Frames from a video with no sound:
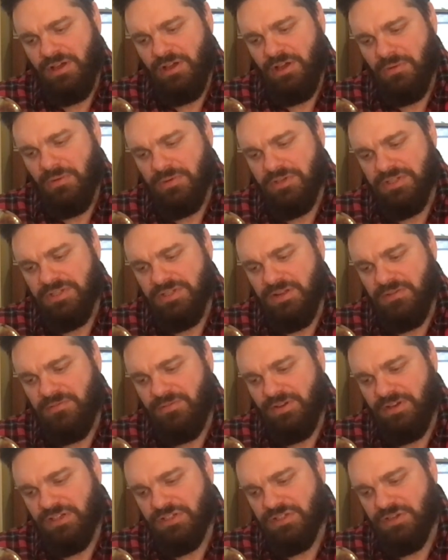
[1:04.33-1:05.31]
which is then
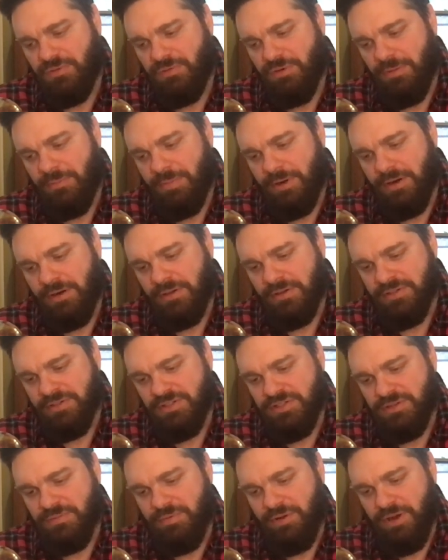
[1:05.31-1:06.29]
finished in rum barrels
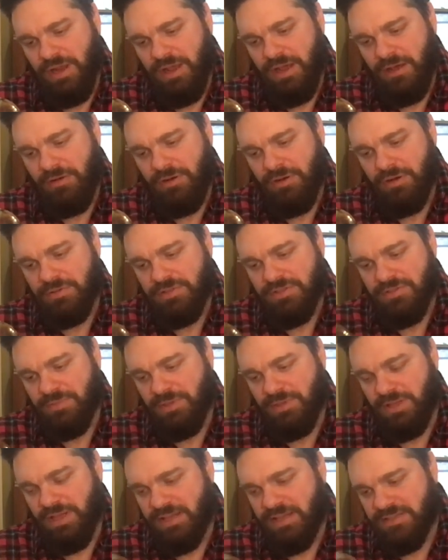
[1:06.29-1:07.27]
to bring out notes of
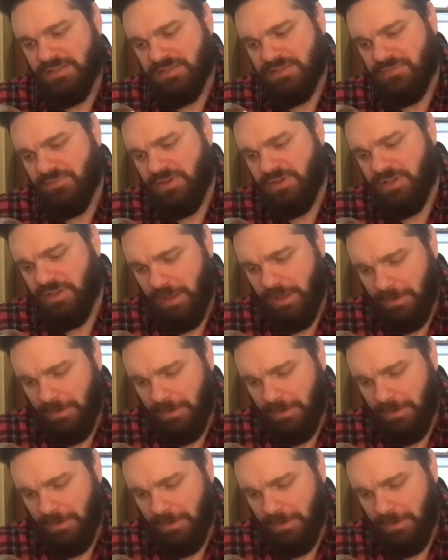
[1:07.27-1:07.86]
molasses and vanilla.